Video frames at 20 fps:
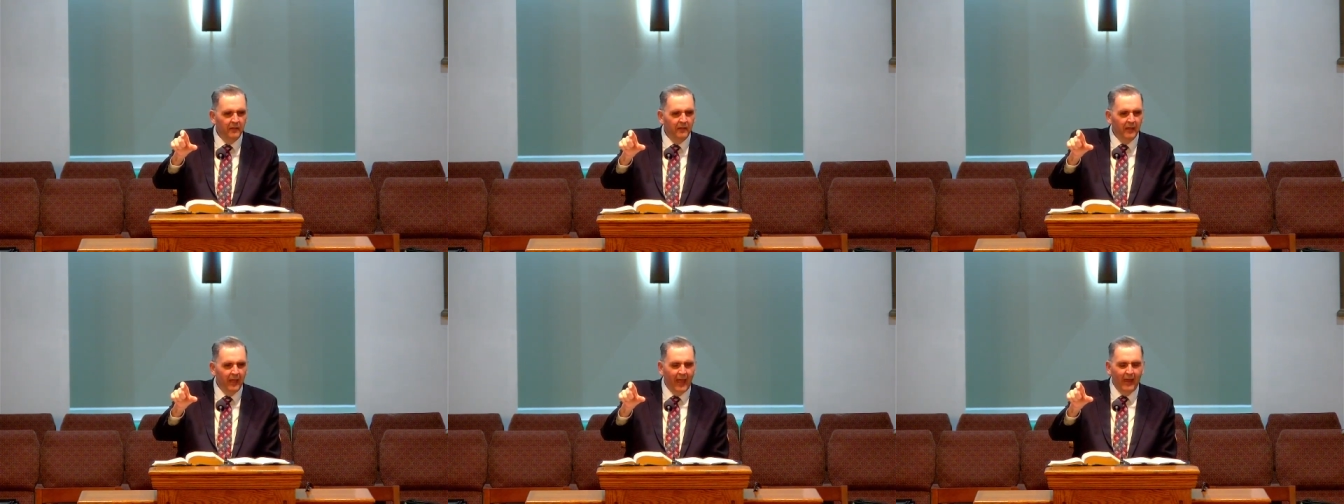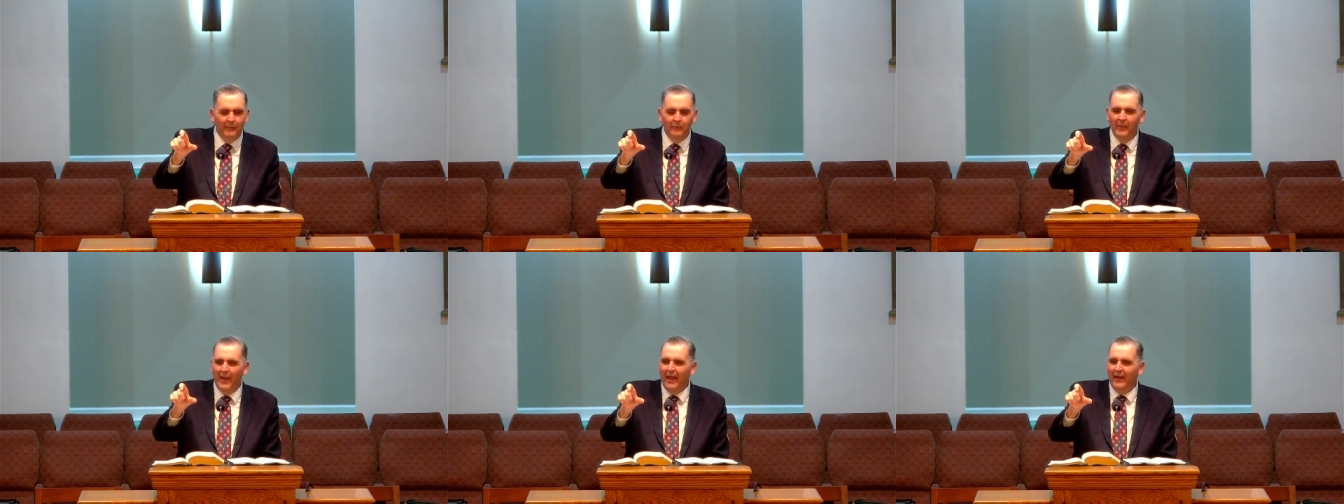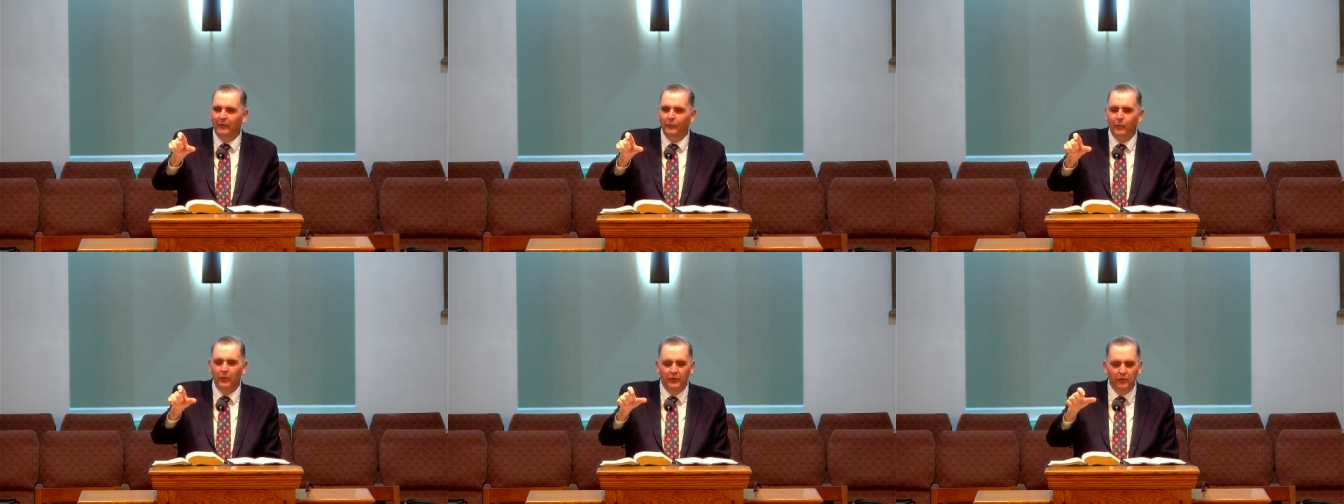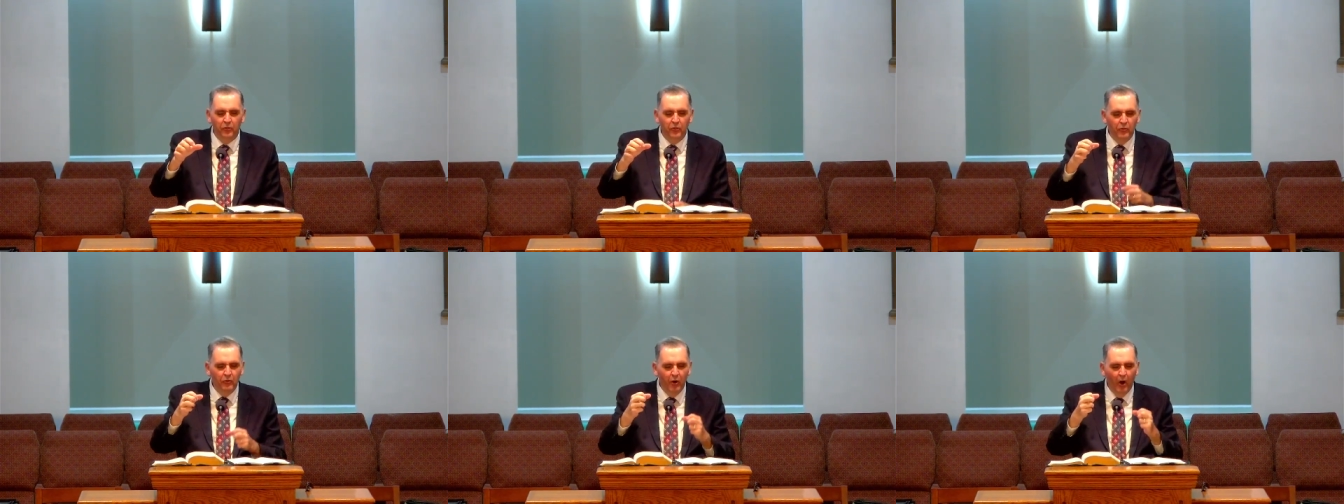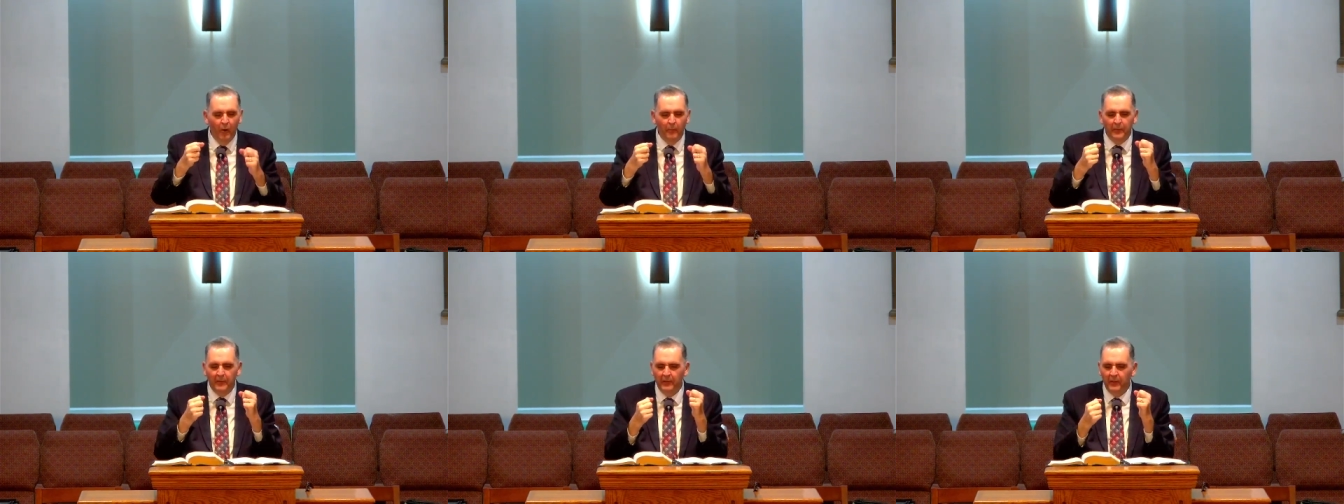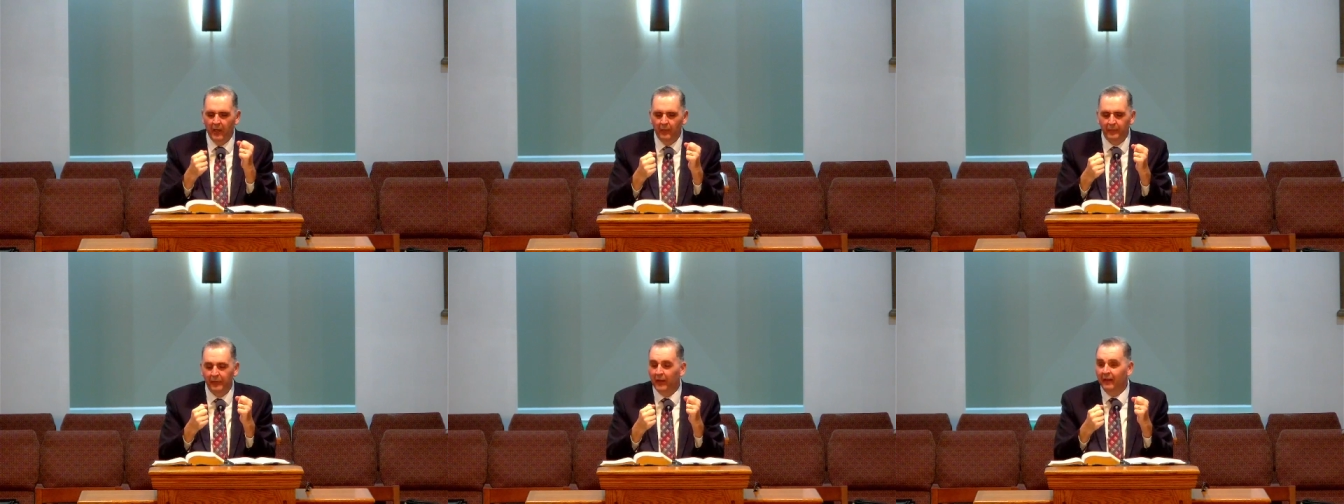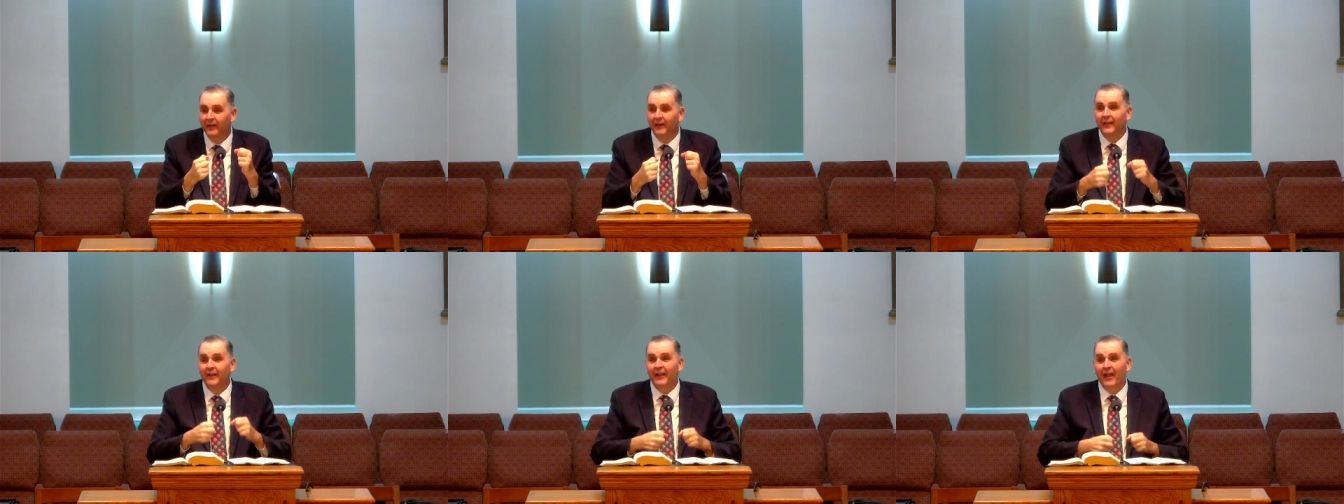And man, when you opened up the,
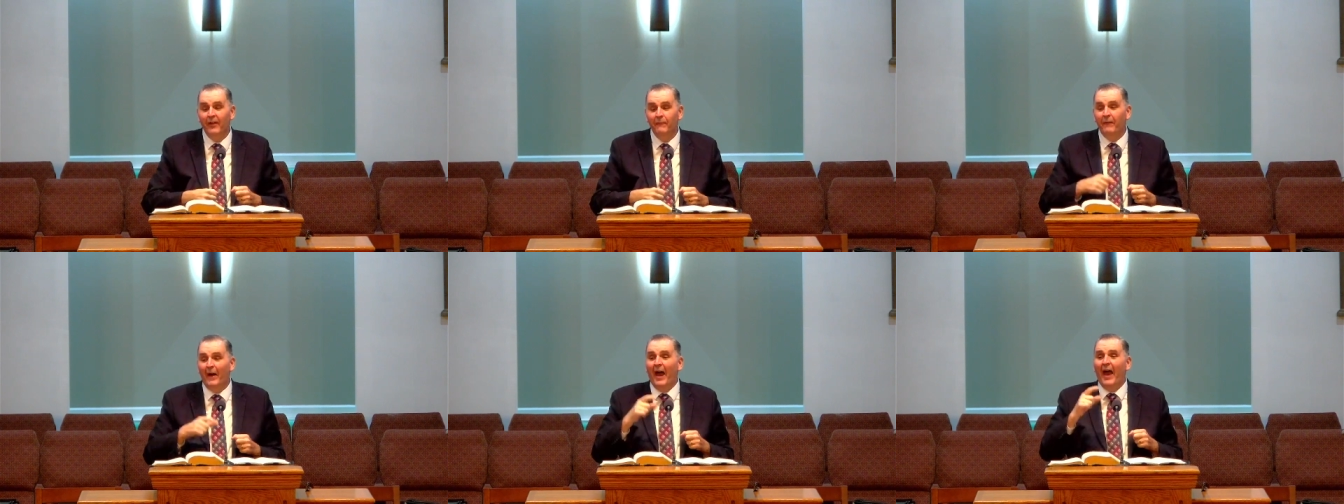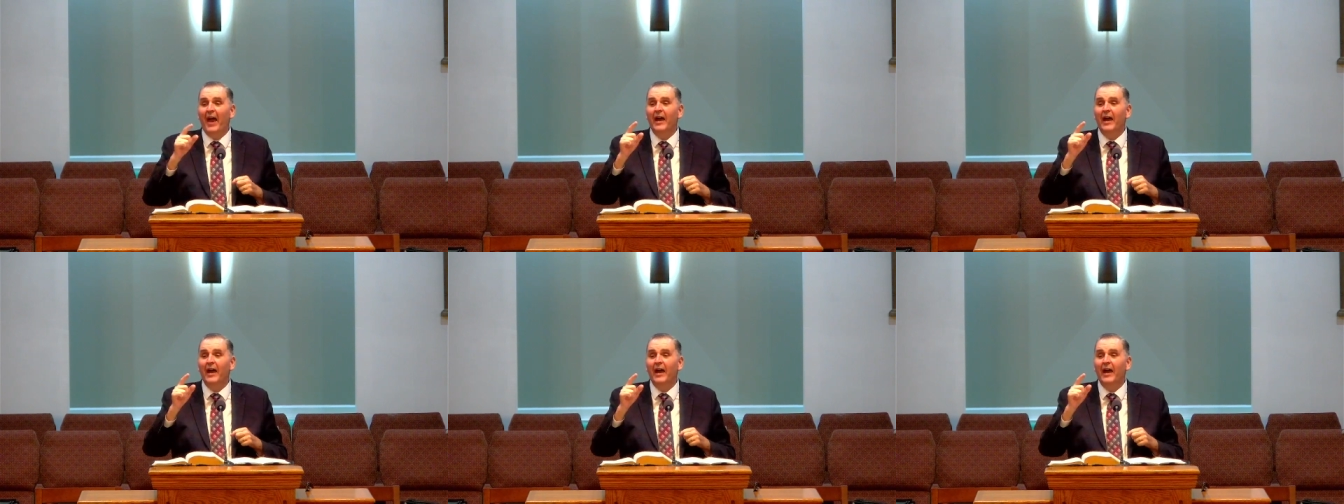if I